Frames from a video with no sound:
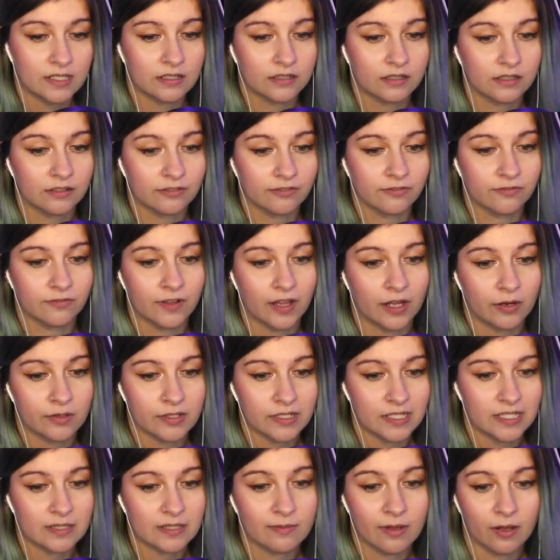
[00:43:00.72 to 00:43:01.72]
The flowers
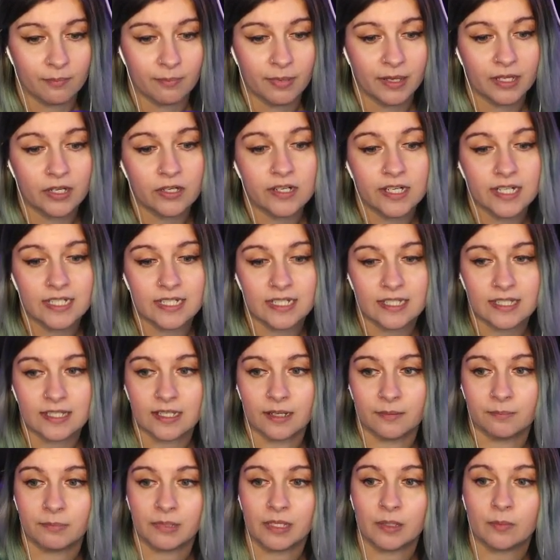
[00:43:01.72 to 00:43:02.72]
smell buttery to
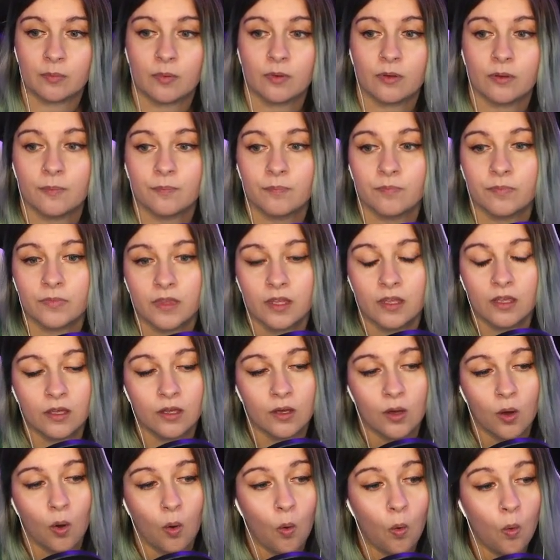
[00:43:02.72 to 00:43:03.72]
some people.
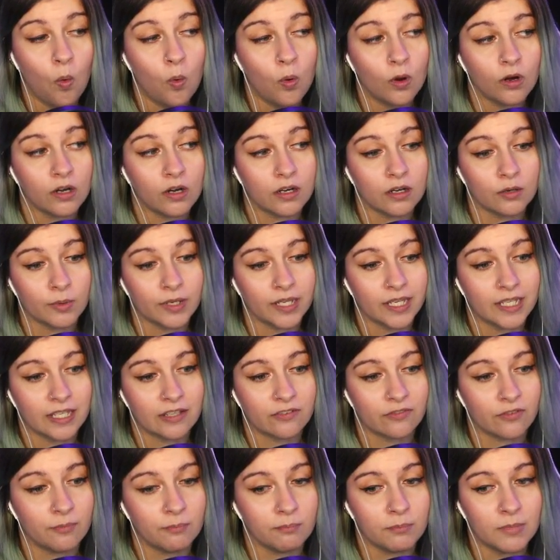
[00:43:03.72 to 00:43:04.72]
Or we could
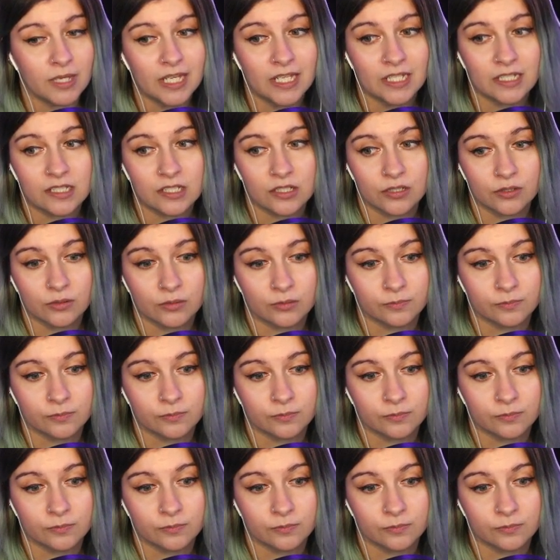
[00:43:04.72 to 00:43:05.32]
give him Meek Dew.